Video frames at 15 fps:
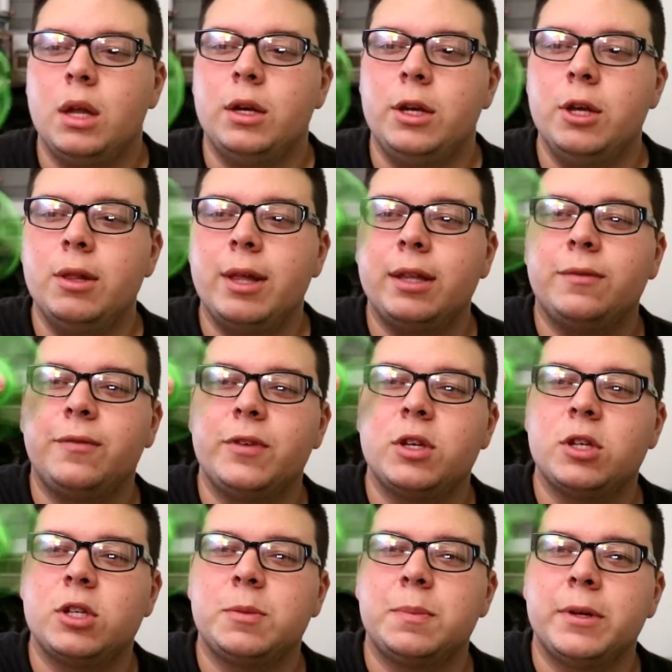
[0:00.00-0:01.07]
Do you like
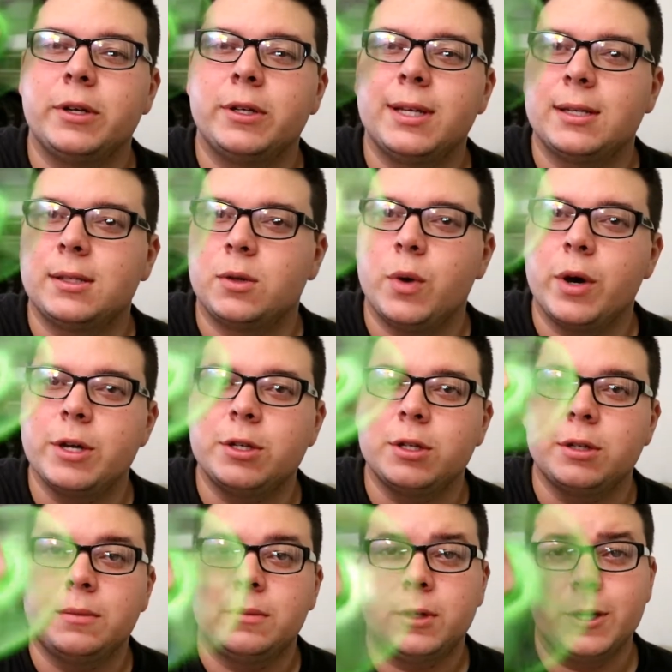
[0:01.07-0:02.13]
fidget spinners? That's the question,
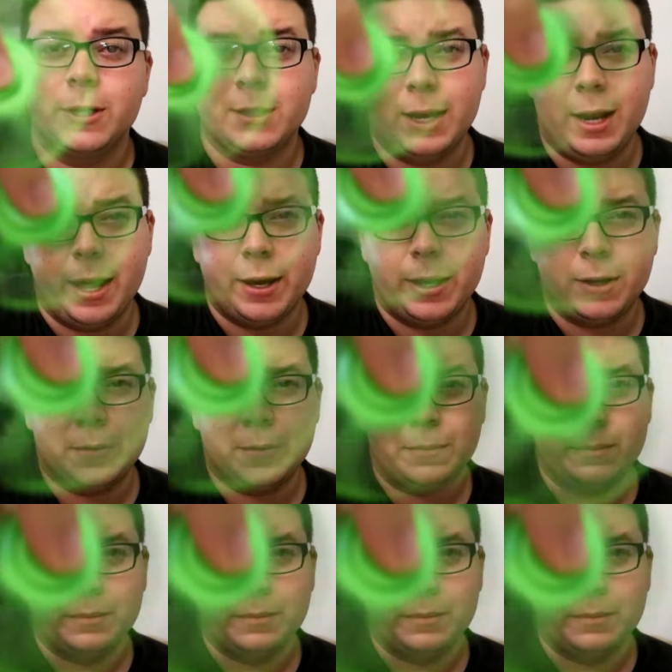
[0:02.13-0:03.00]
because I like it.